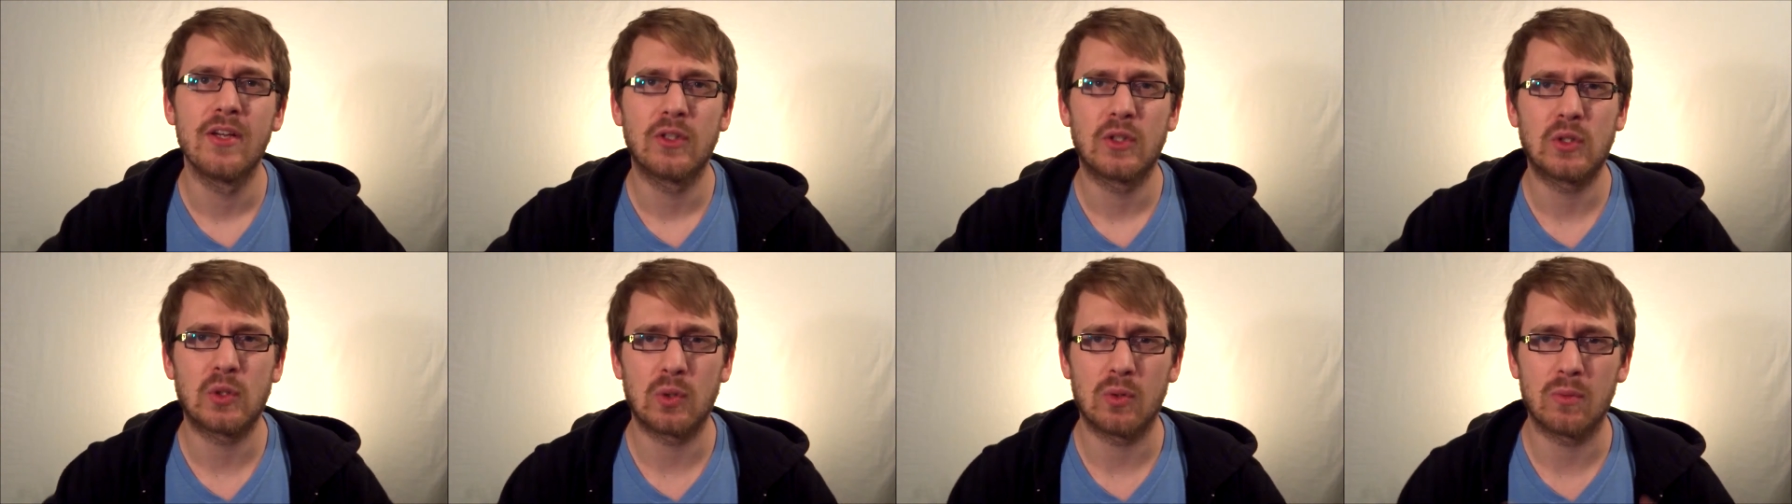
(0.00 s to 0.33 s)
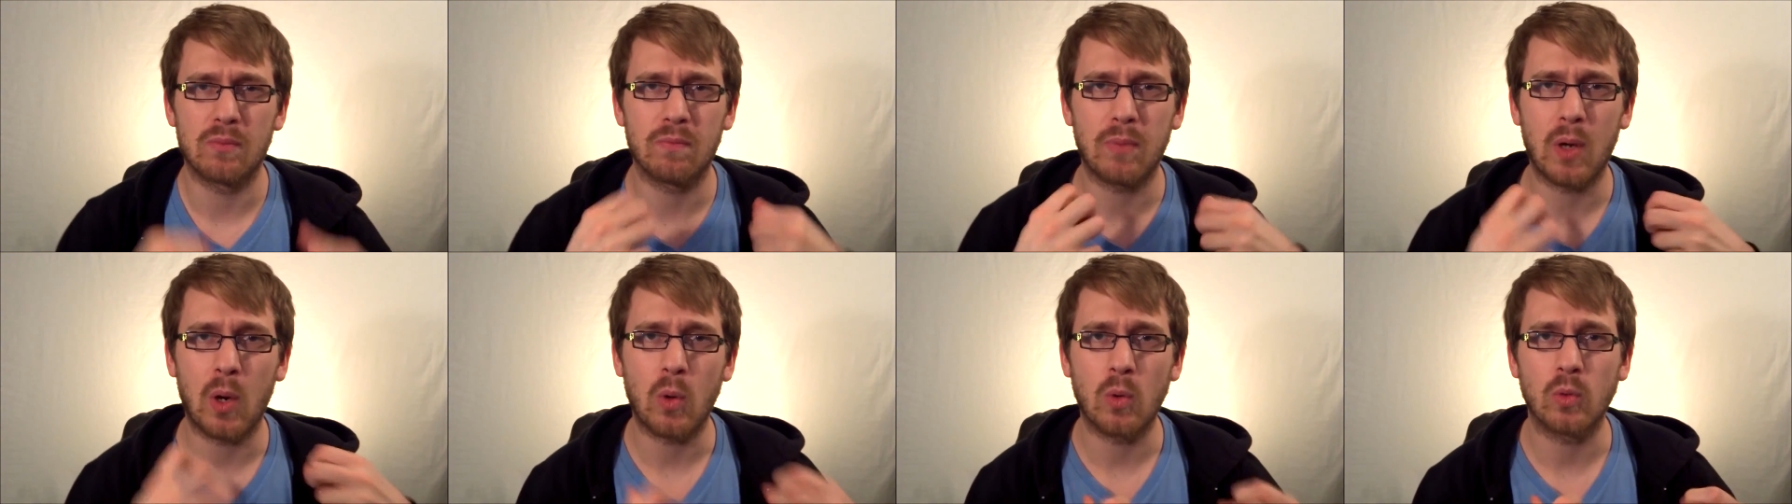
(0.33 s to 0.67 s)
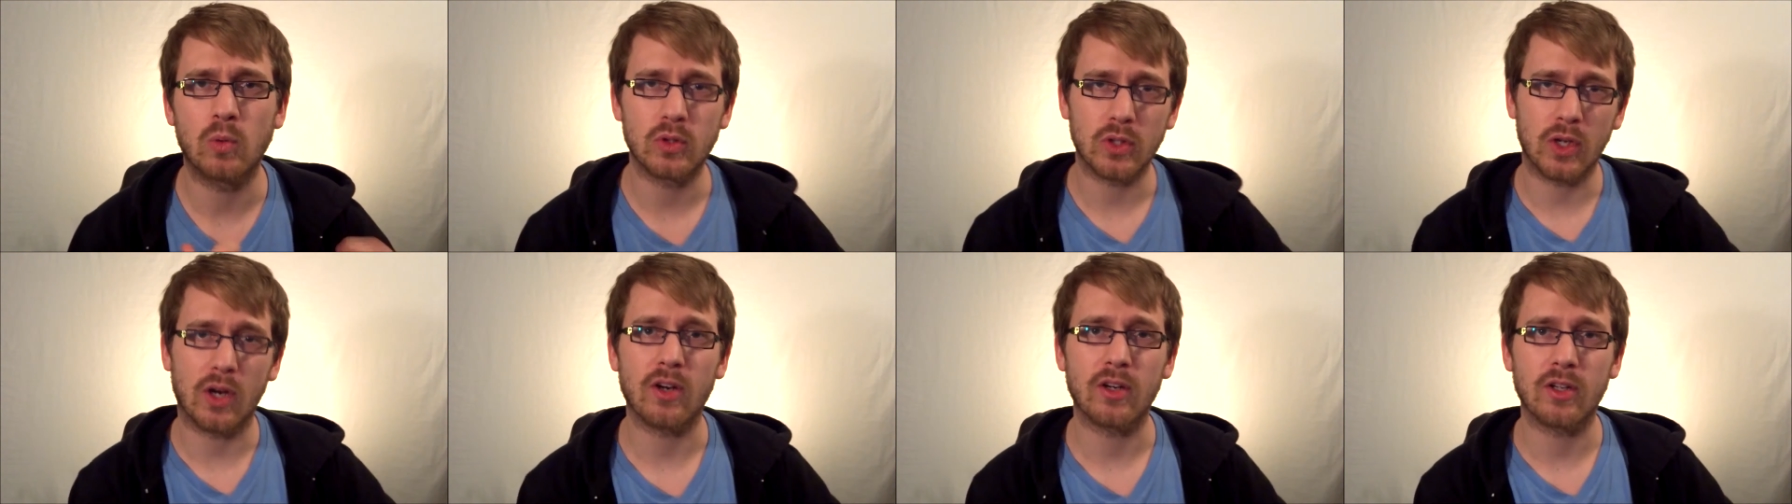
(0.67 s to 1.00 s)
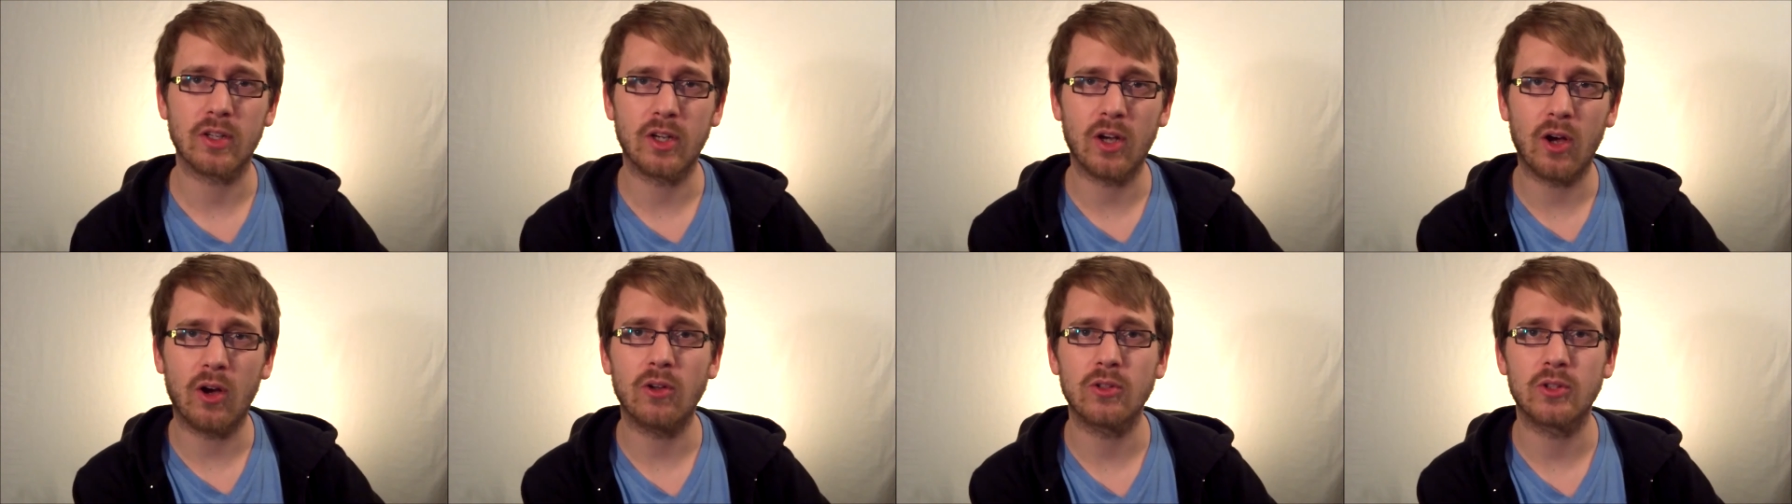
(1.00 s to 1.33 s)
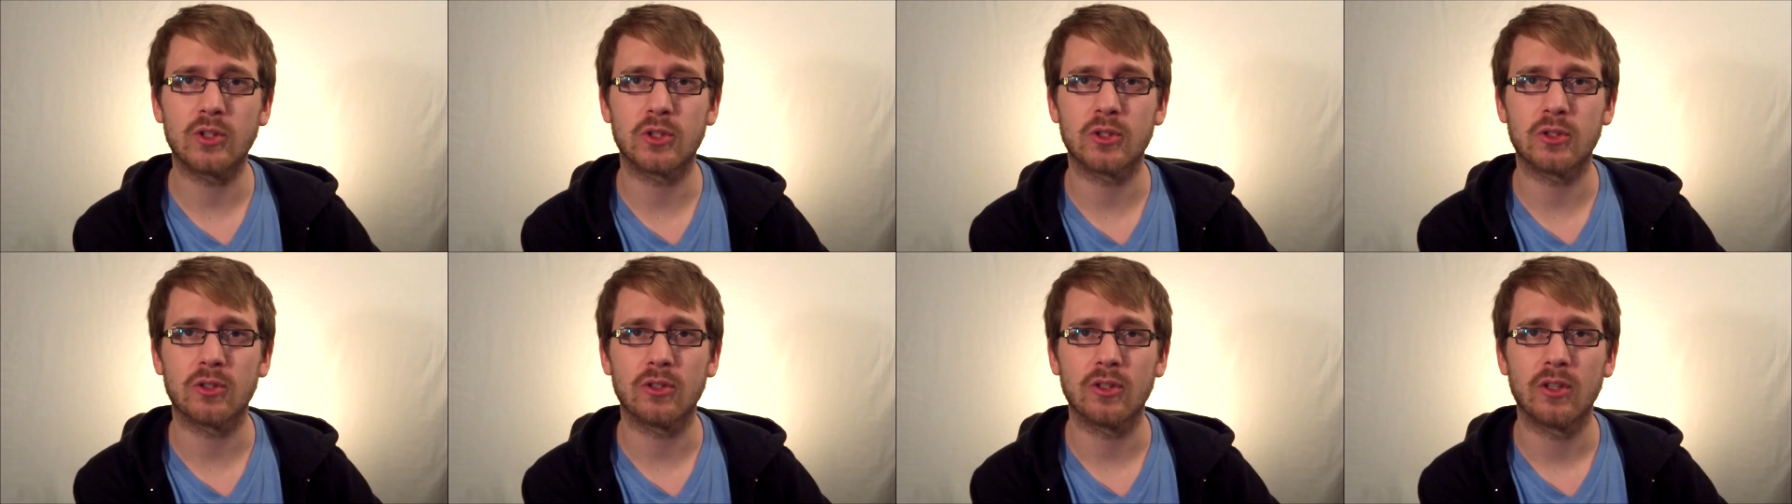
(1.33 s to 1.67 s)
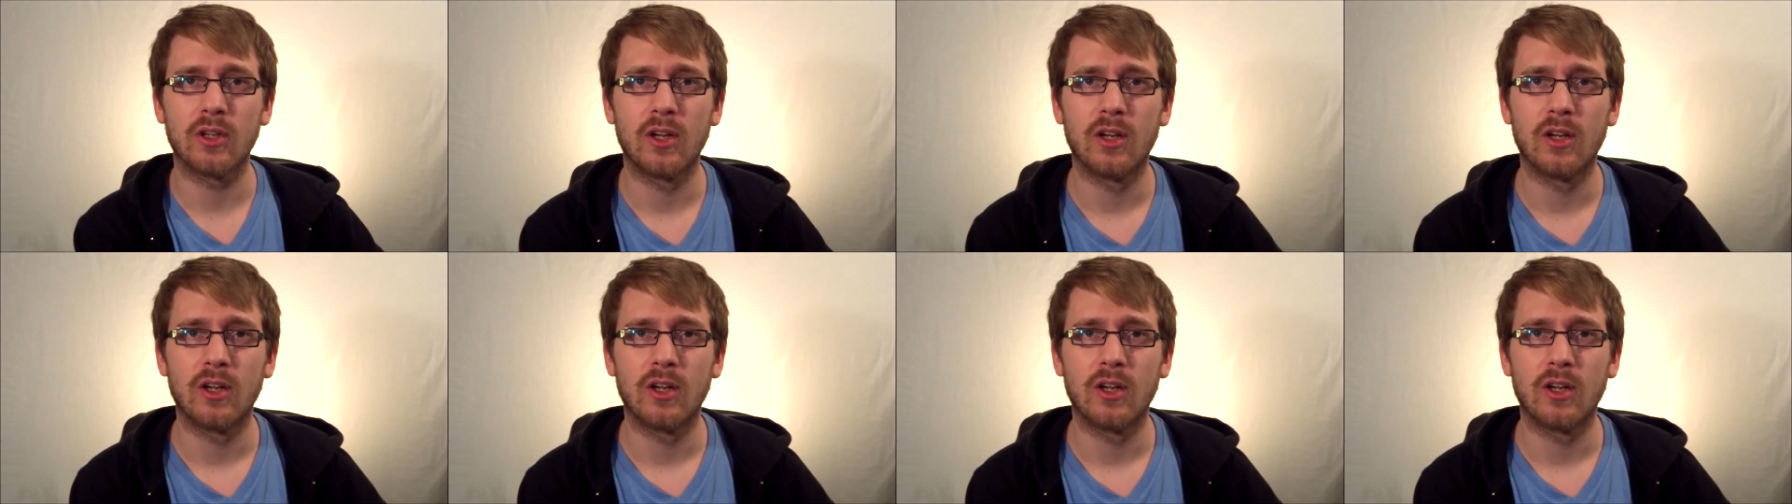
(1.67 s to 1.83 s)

to impose our culture